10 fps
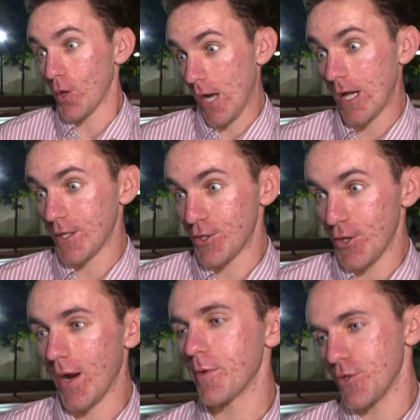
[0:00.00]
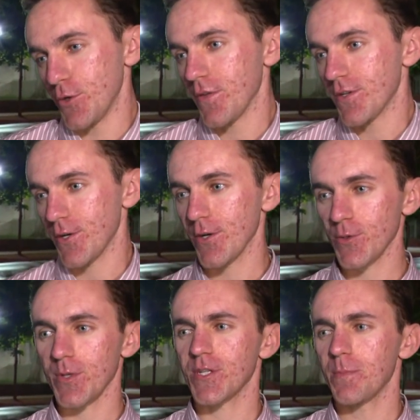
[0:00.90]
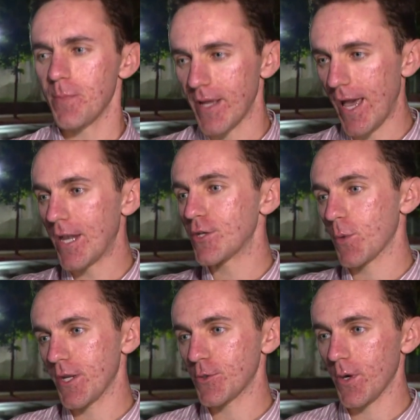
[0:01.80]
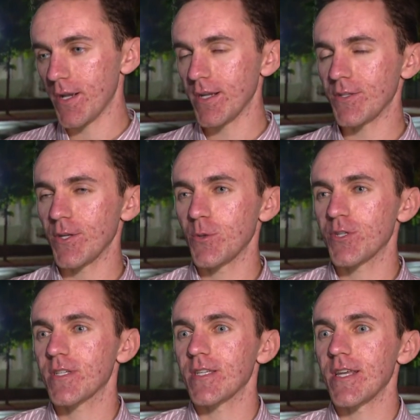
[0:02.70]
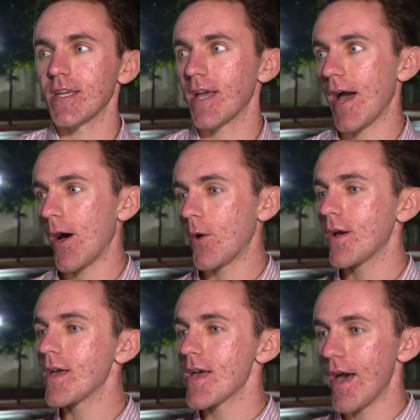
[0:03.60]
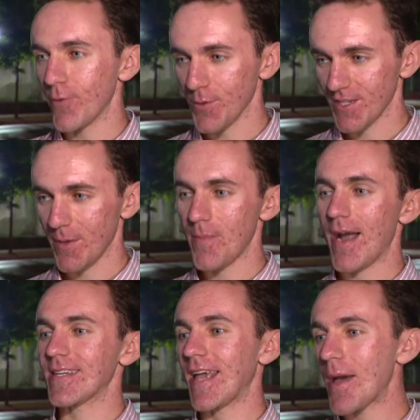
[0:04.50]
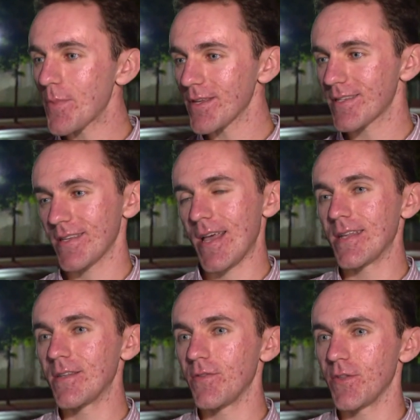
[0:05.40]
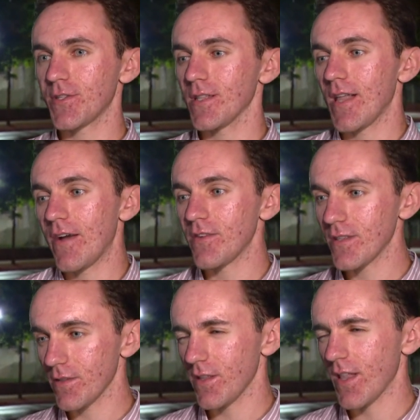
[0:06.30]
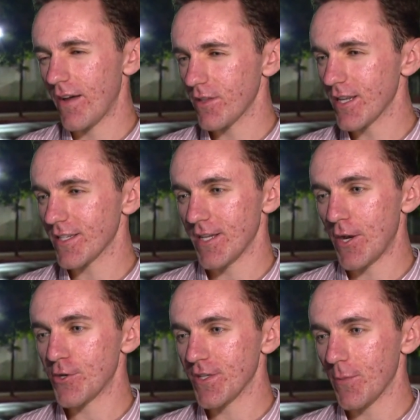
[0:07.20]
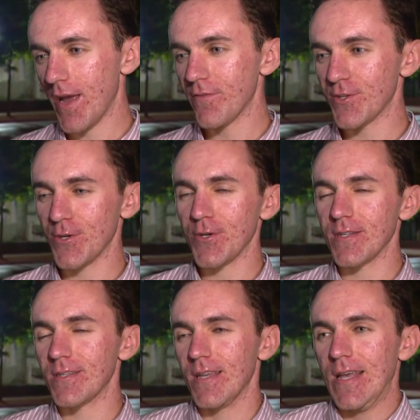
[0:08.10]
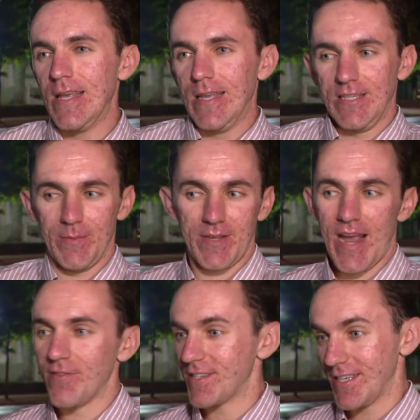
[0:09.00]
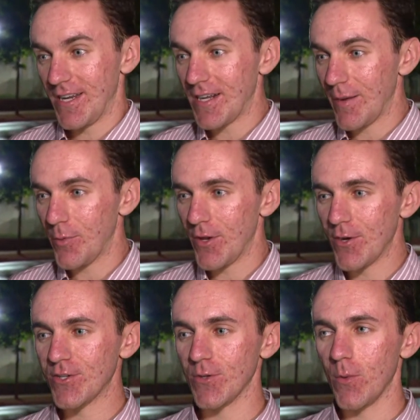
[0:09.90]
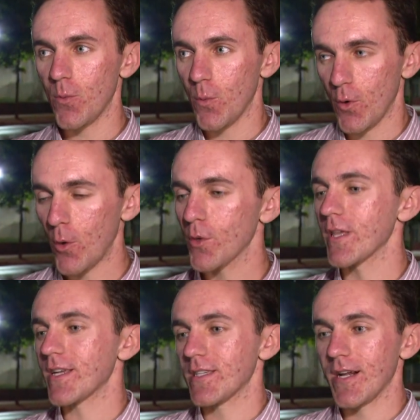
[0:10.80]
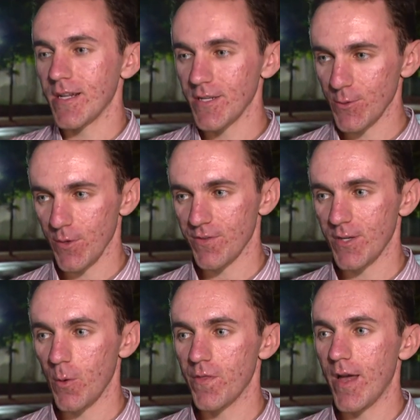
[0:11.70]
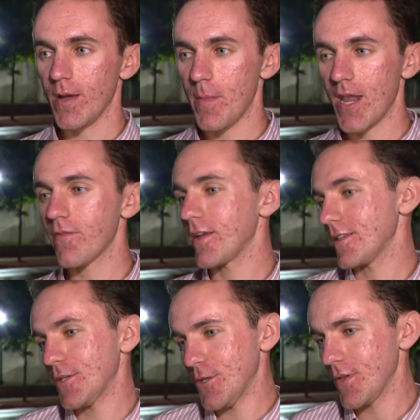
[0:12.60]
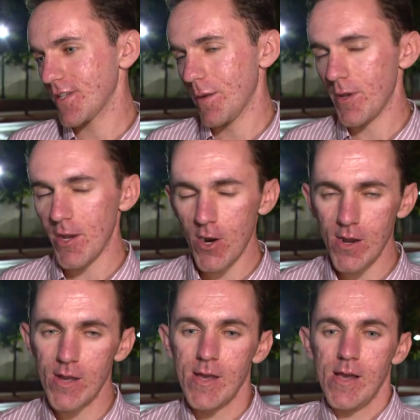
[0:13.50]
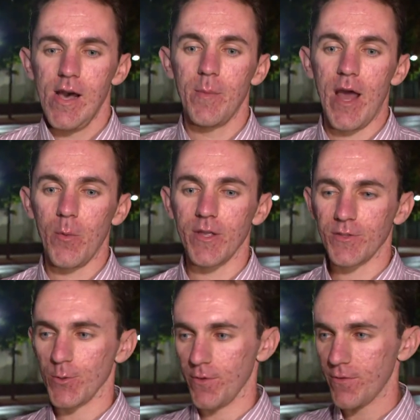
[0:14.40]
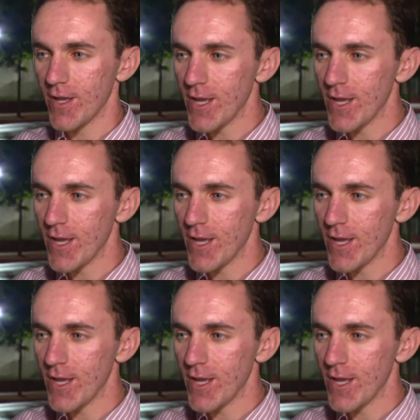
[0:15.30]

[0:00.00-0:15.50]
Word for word: college year. I'm a junior this year, so we yeah. began in 2020, and so just seeing how everyone's coming back to campus and just the live the liveliness and energy that we have this year is something I haven't seen in a couple years. So we're all really excited to sort of see what that manifests into this coming year, um, and how we can sort of